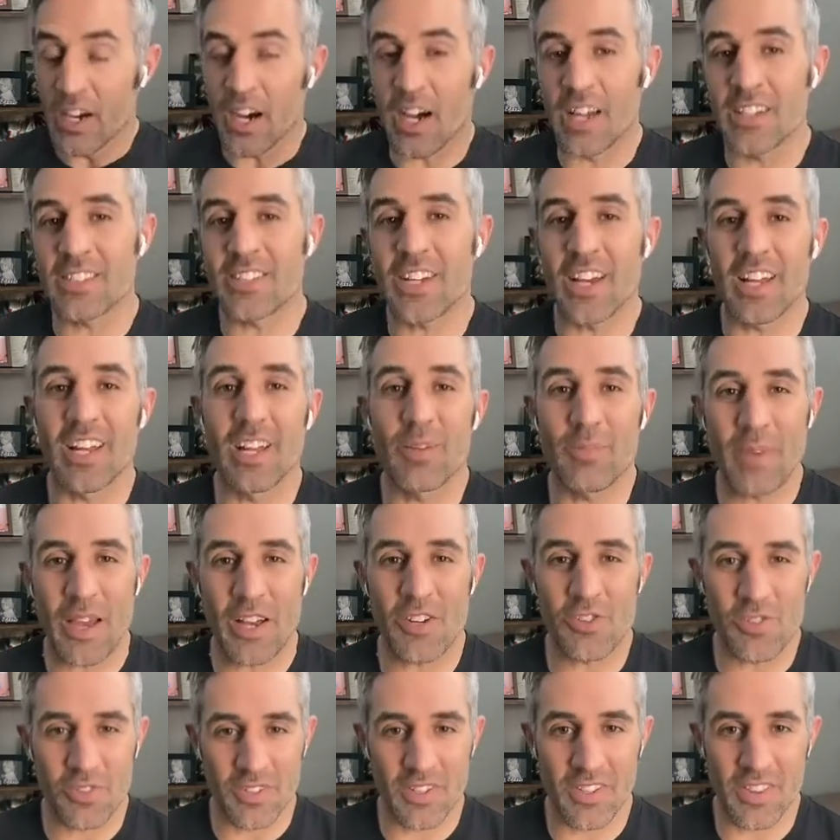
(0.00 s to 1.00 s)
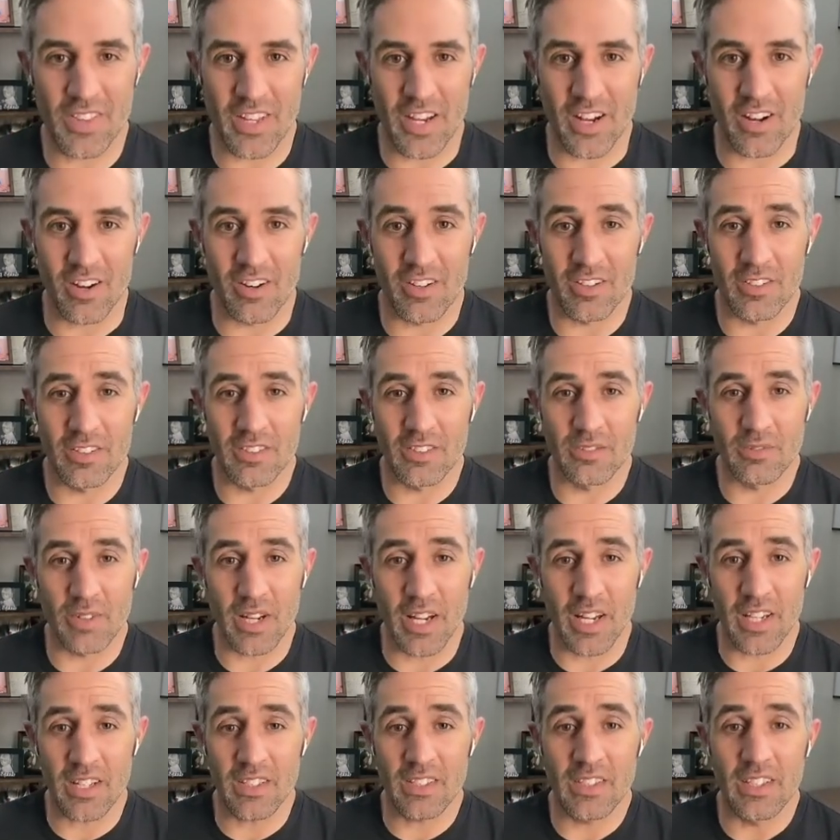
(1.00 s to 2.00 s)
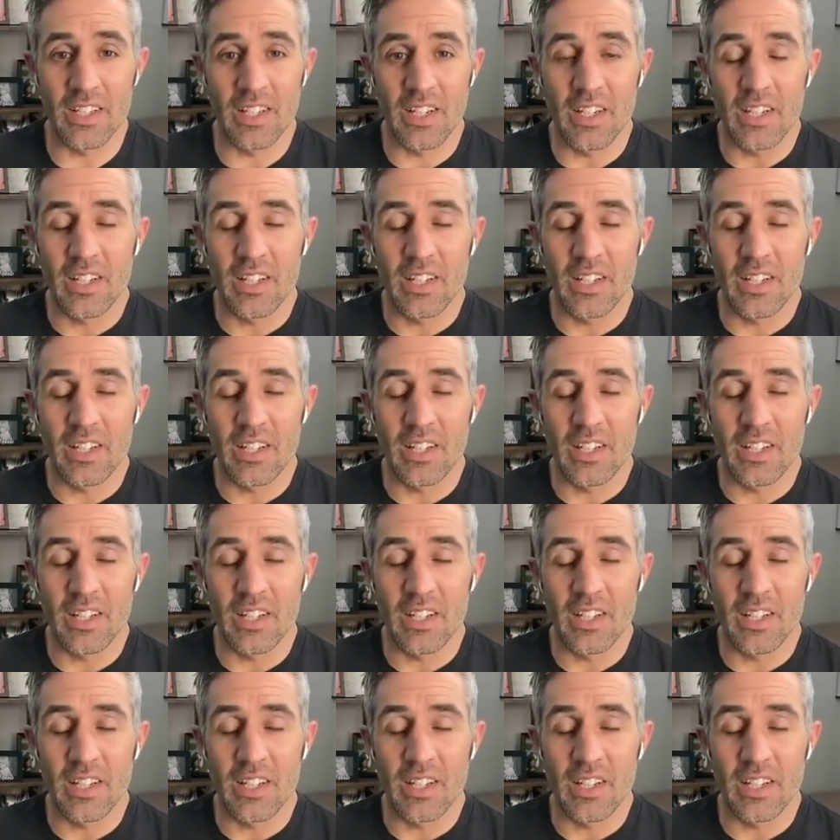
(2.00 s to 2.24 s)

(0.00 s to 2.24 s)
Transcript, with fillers: until I'm actually there, right?